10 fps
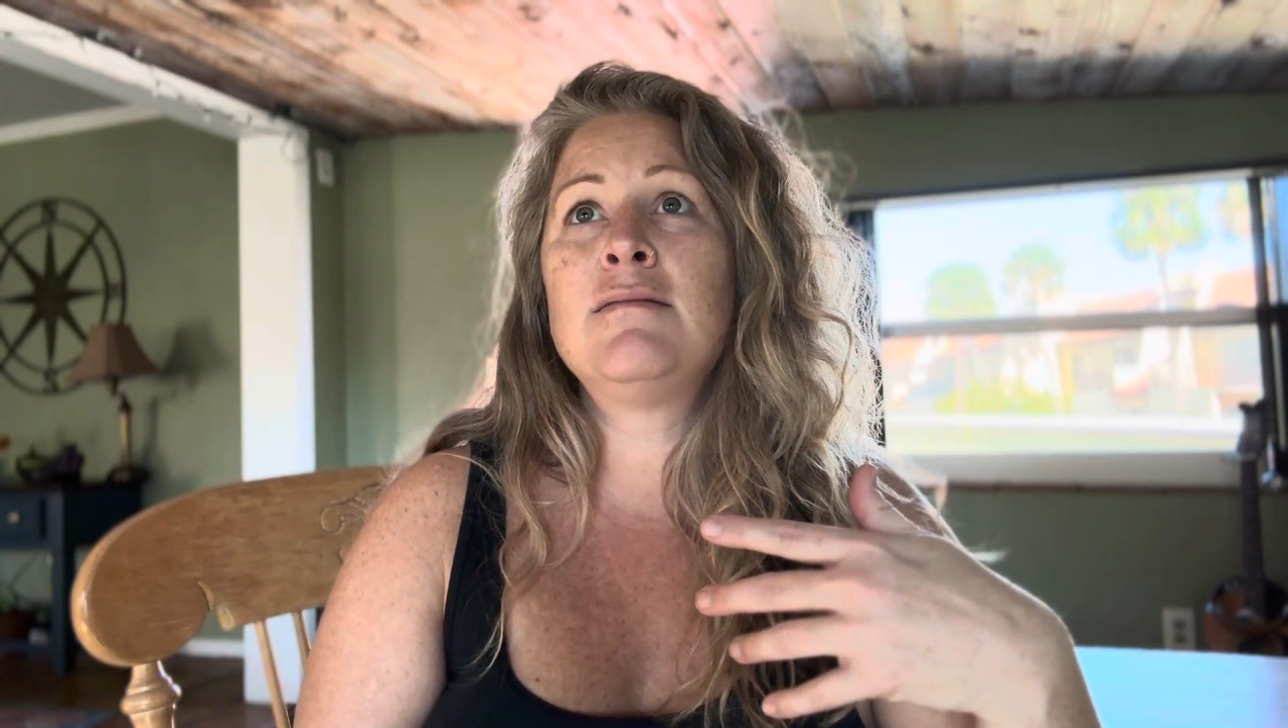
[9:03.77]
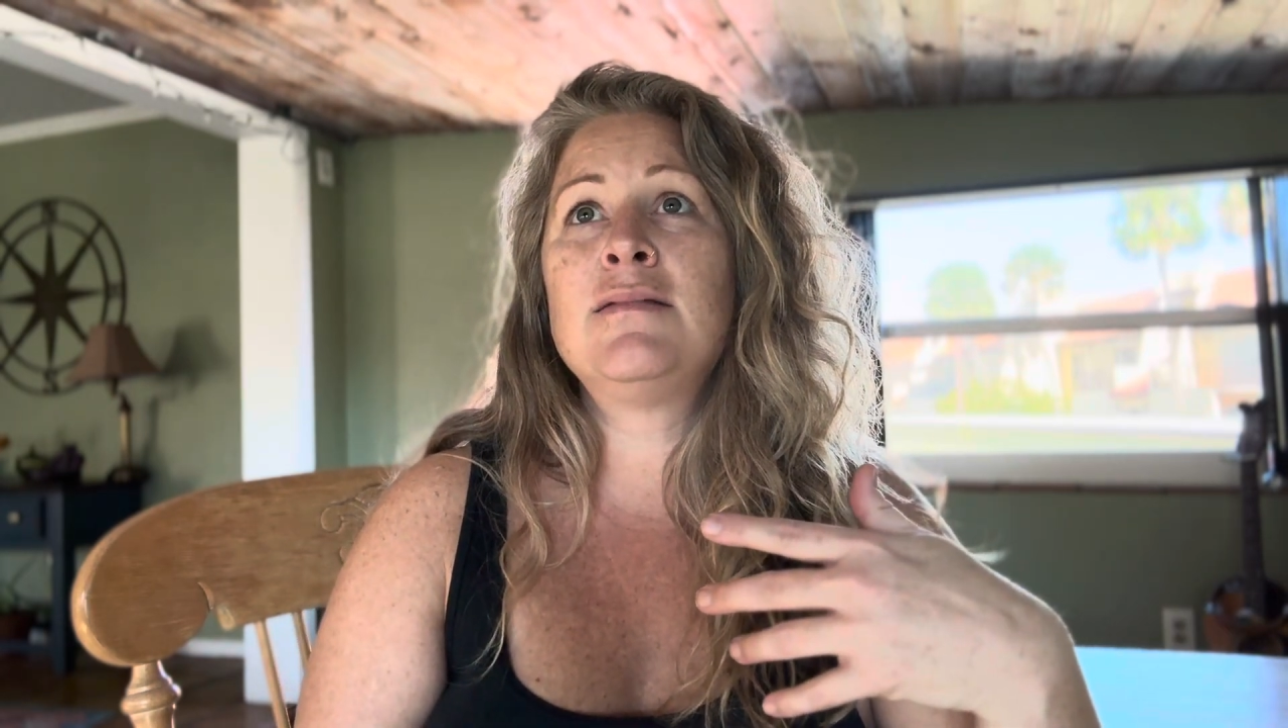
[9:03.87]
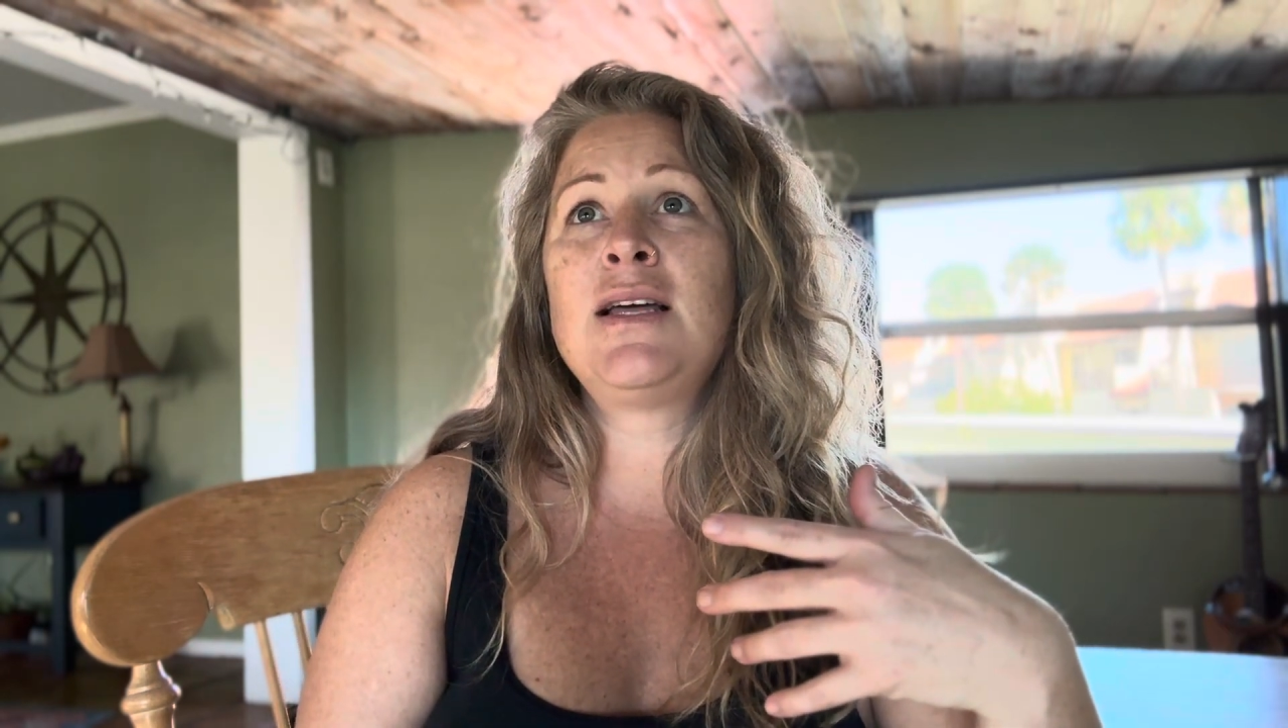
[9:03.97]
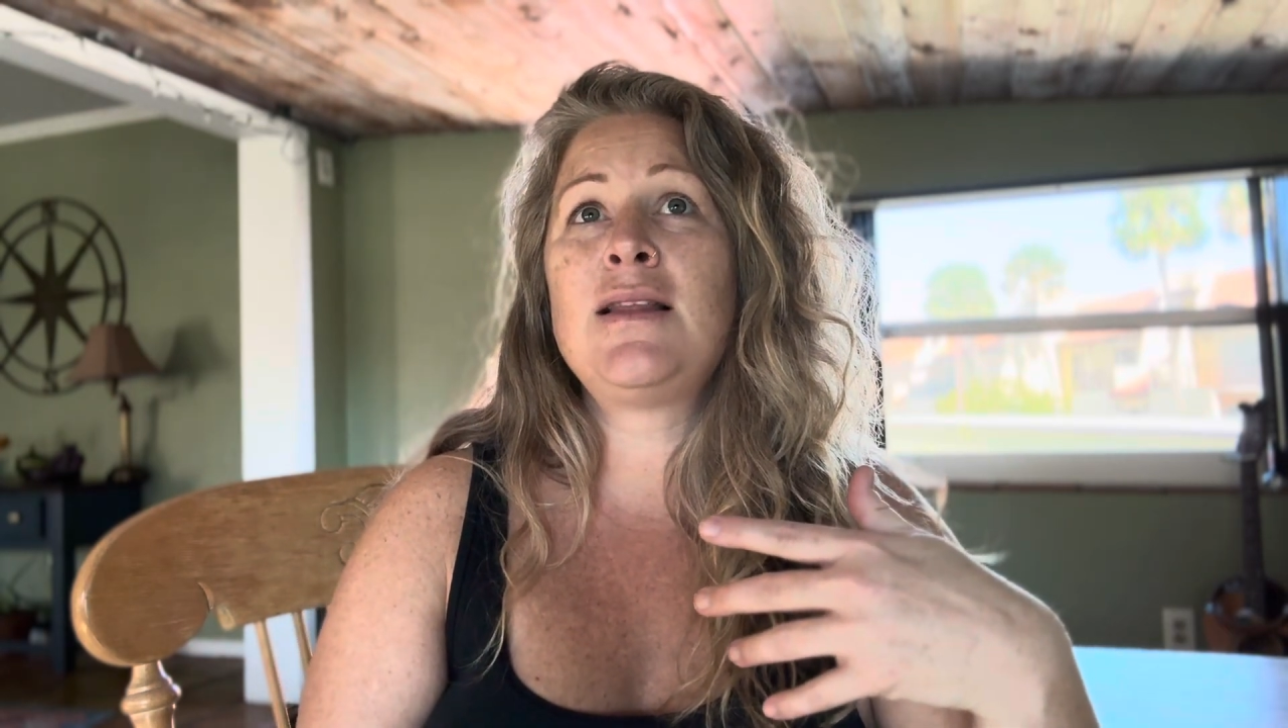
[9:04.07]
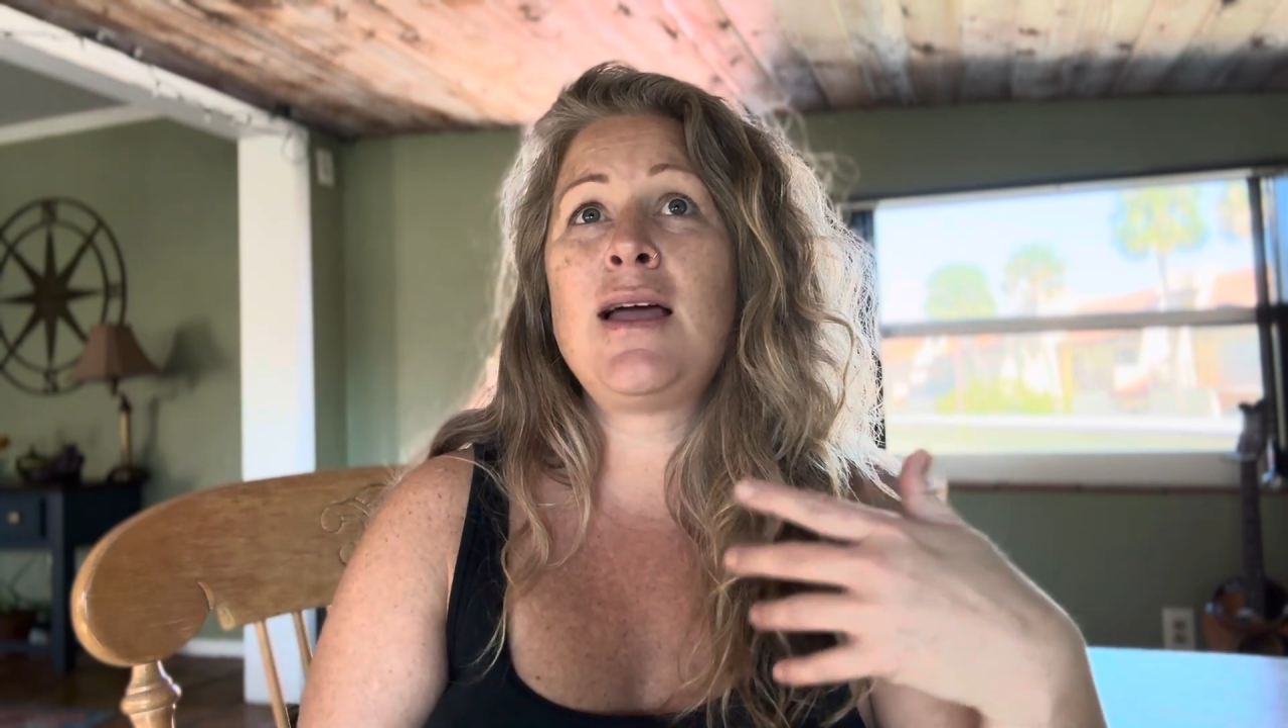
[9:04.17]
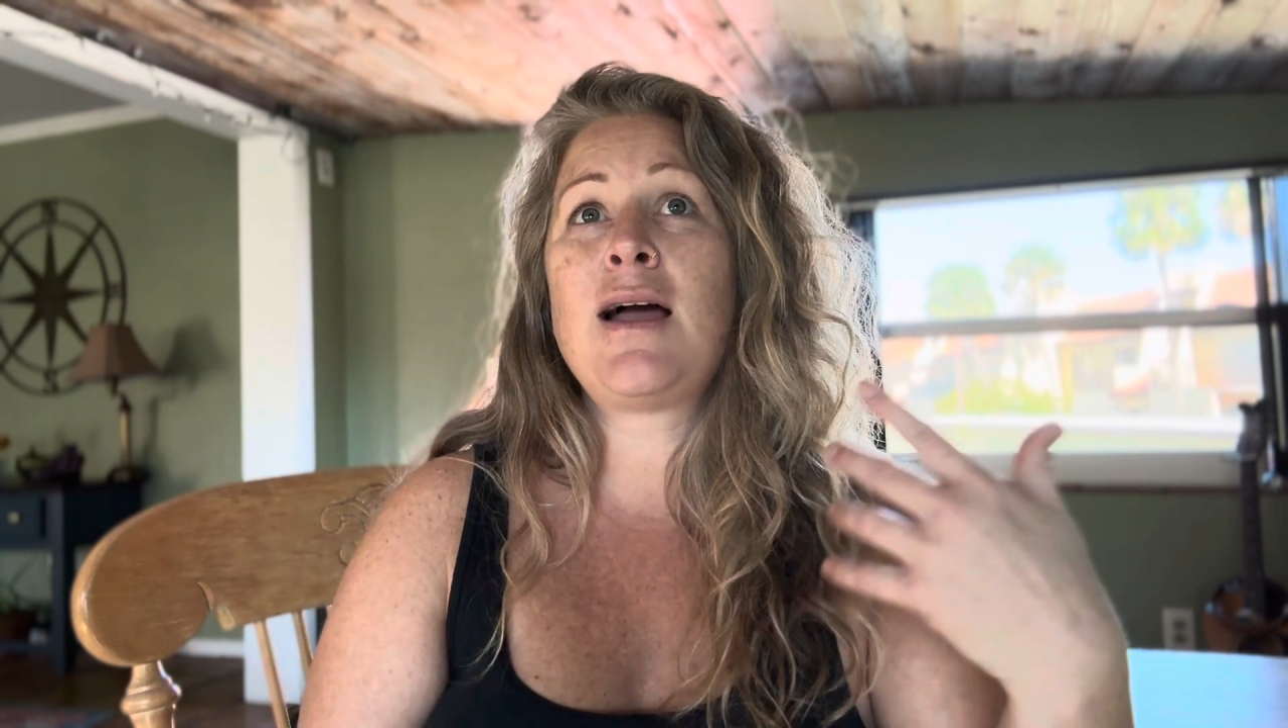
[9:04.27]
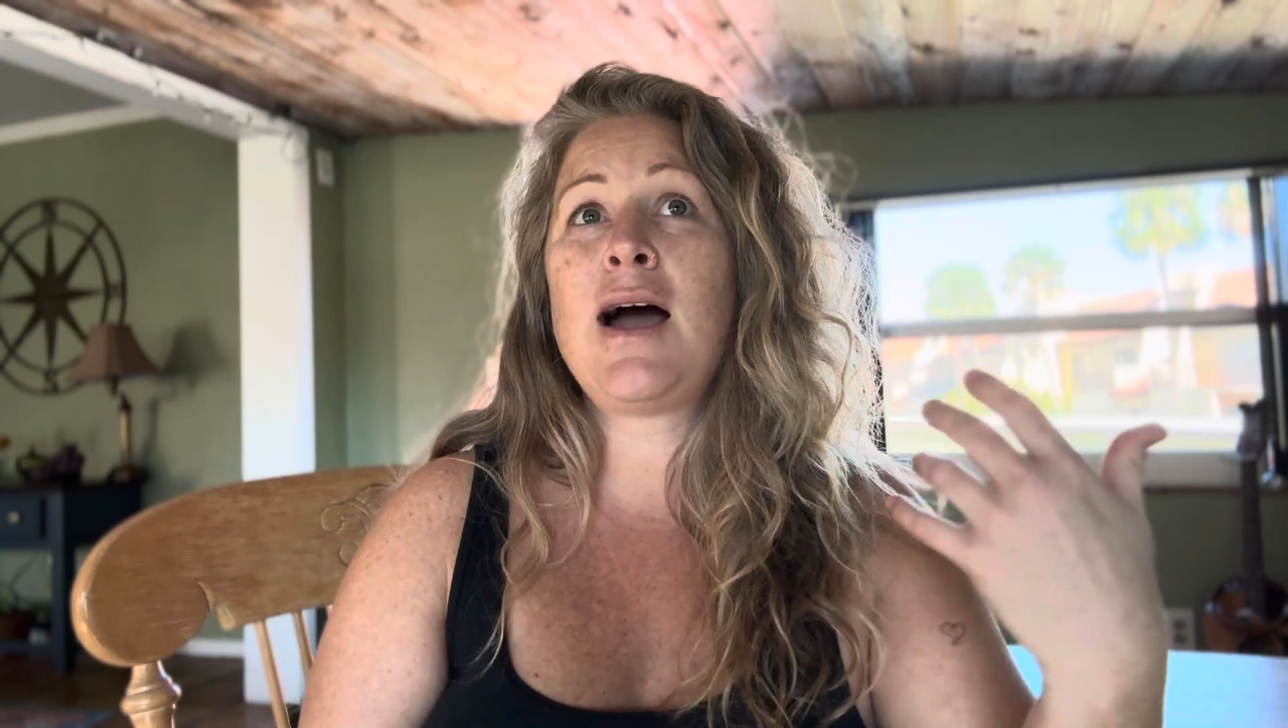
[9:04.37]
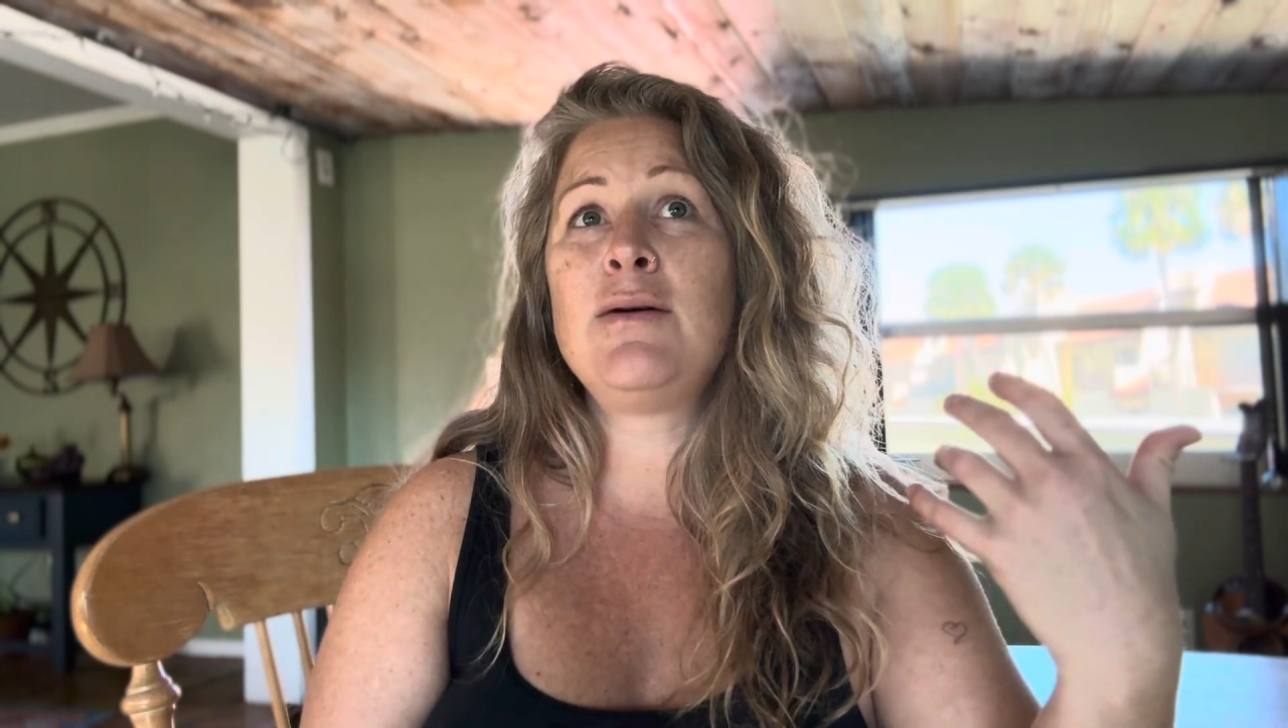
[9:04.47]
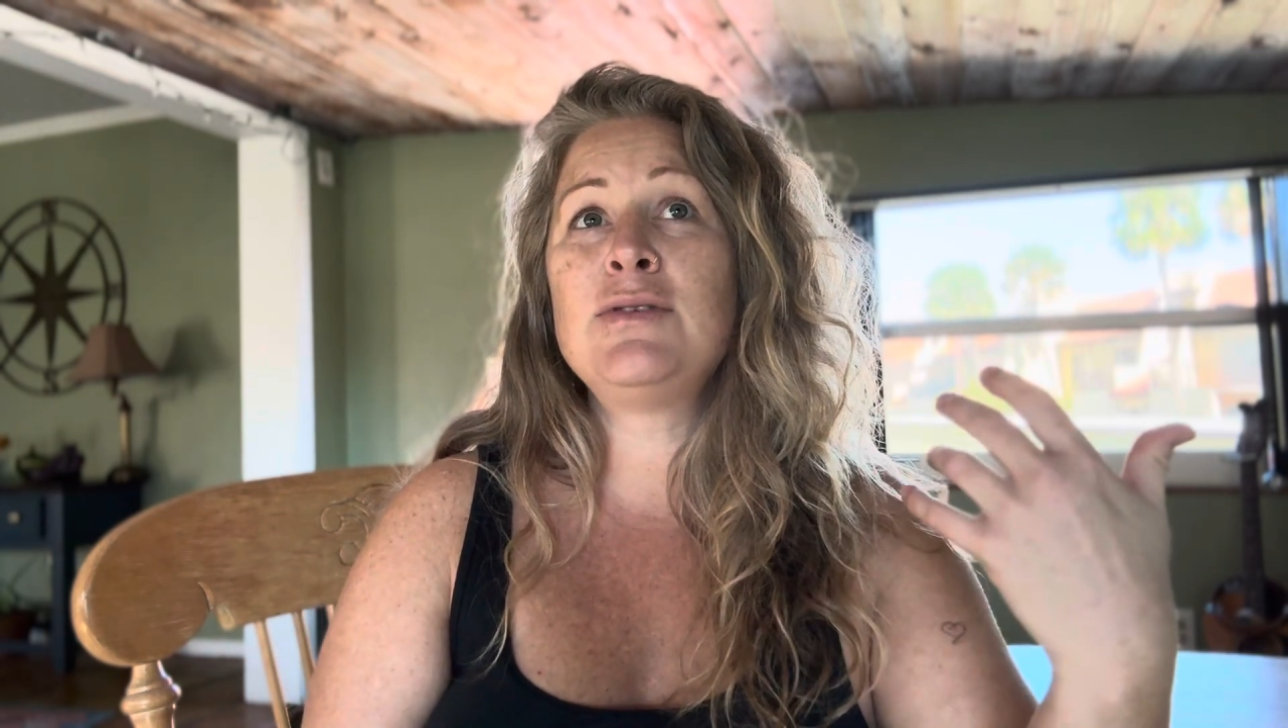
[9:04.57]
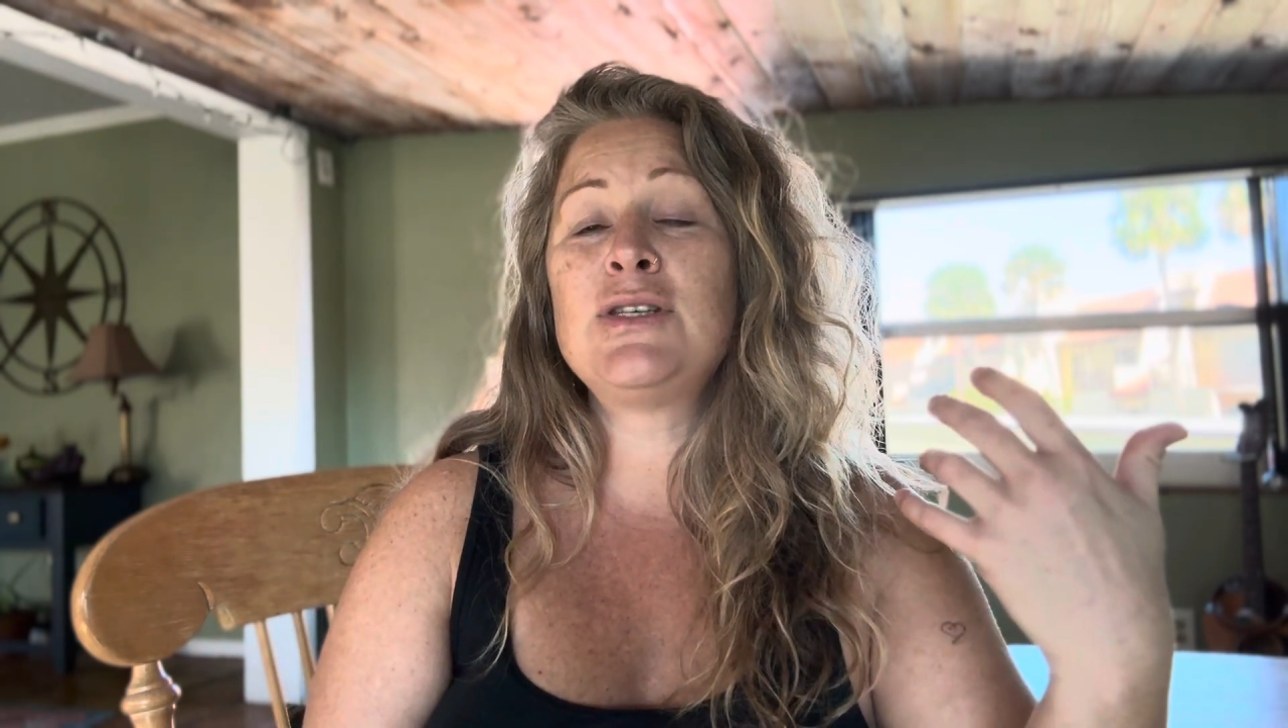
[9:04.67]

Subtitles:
that like I was